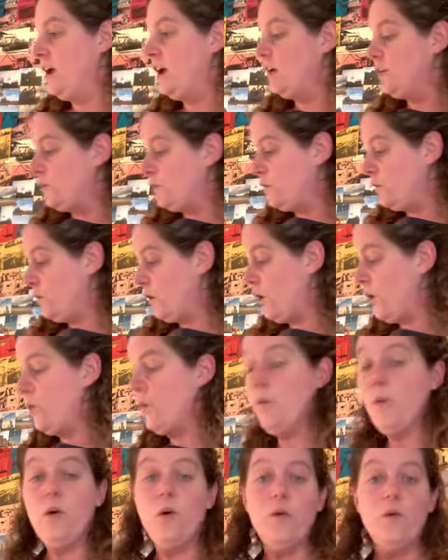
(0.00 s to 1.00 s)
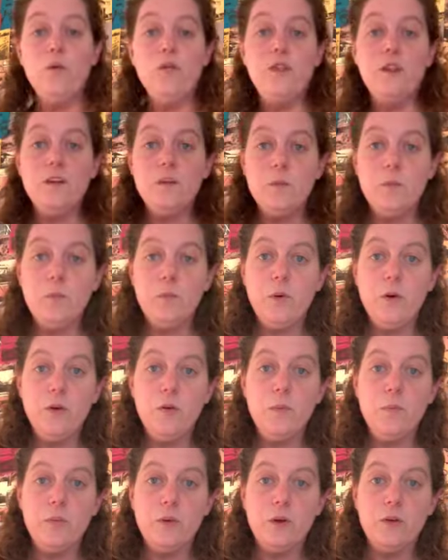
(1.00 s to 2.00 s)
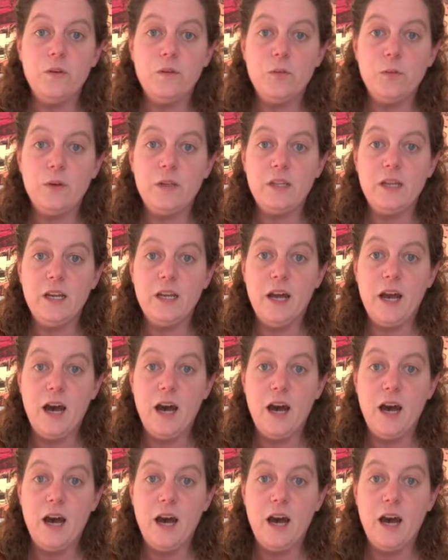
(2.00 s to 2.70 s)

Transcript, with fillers: So this bulb burns really